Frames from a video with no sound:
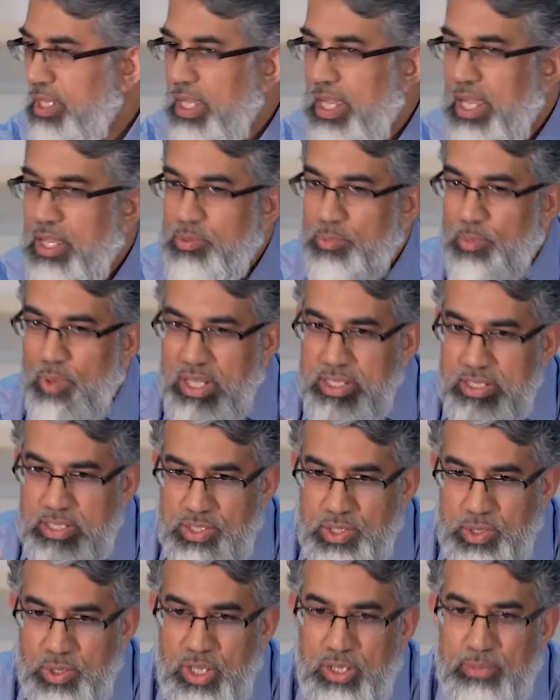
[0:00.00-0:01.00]
And
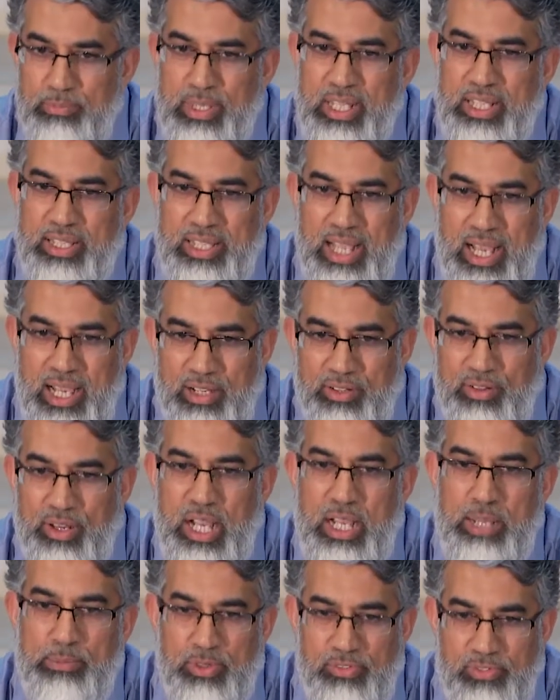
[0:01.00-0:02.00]
once you commit that
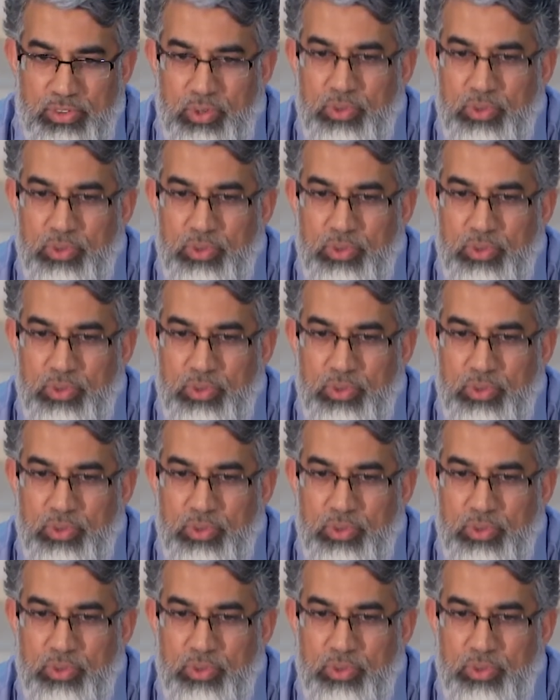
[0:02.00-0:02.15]
crime of